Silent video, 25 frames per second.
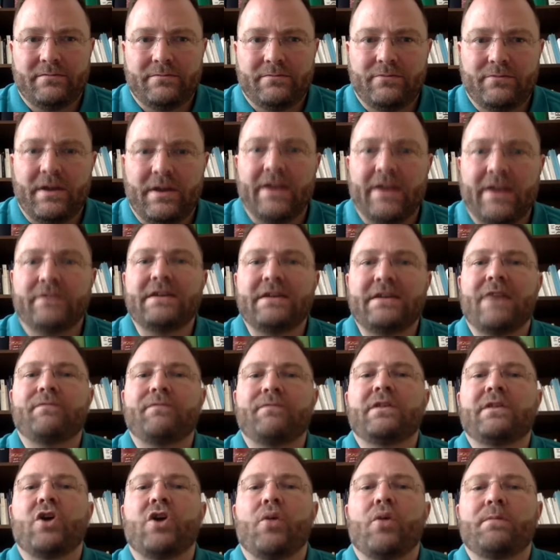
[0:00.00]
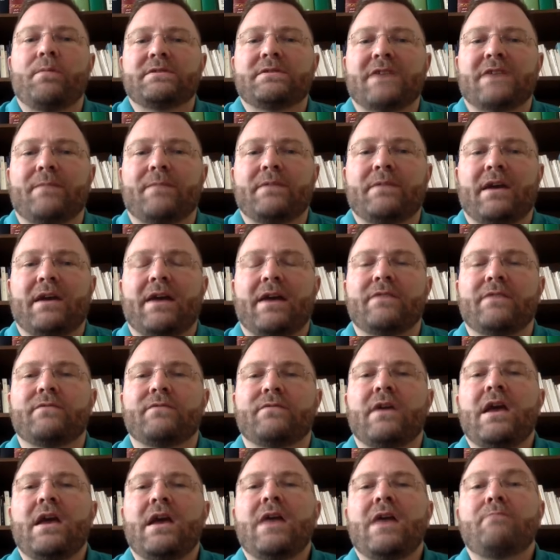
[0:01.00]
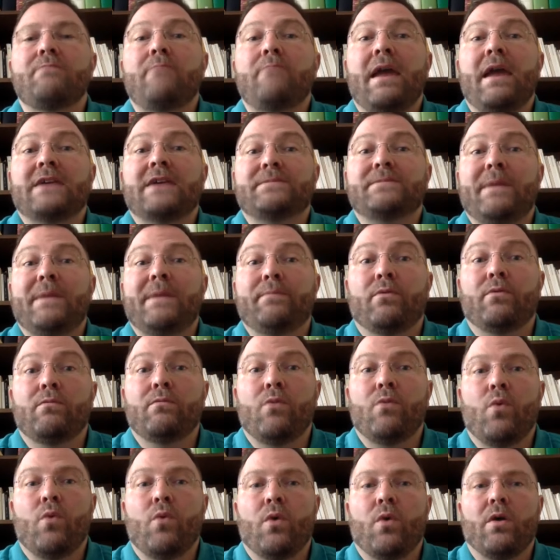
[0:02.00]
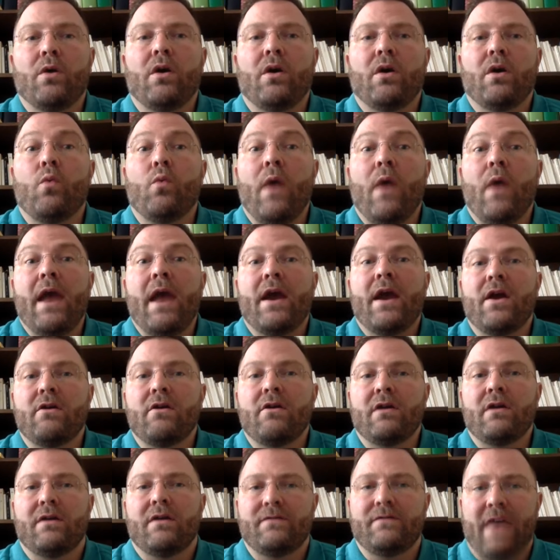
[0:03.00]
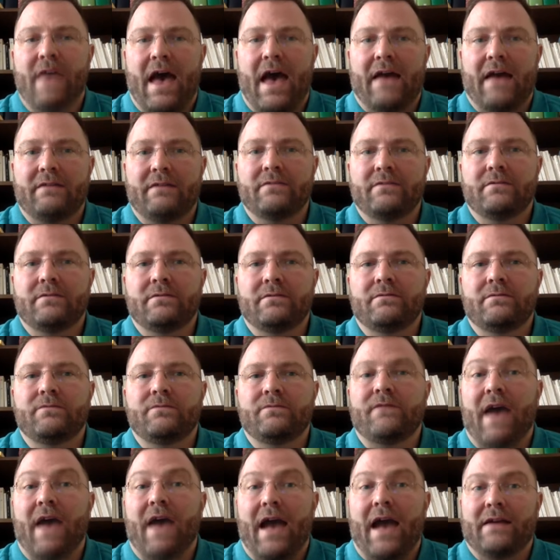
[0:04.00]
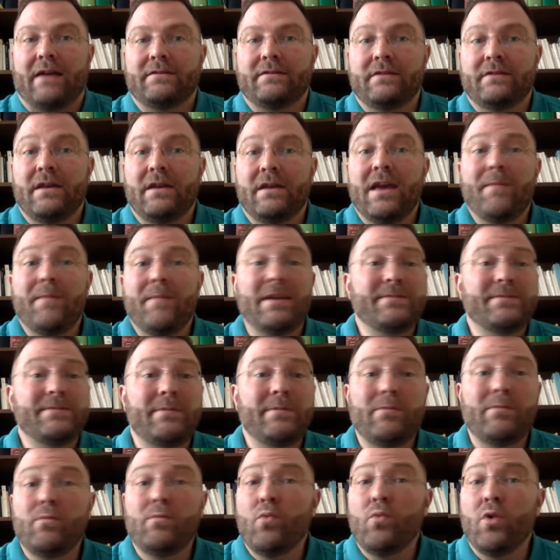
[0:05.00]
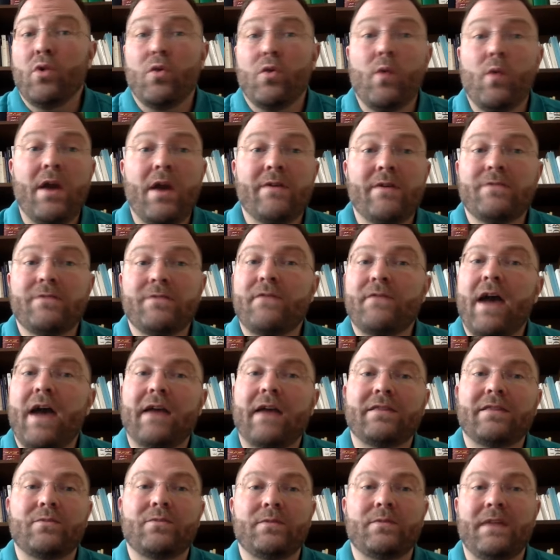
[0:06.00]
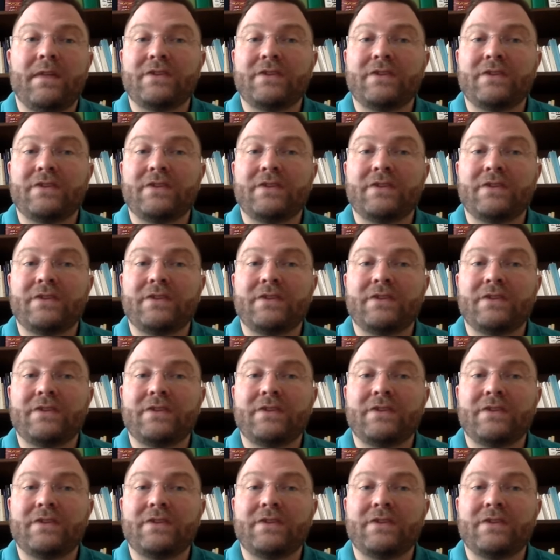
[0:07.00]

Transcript: right? It definitely opens up and kind of makes people more aware of that fact makes people more aware of the fact that when they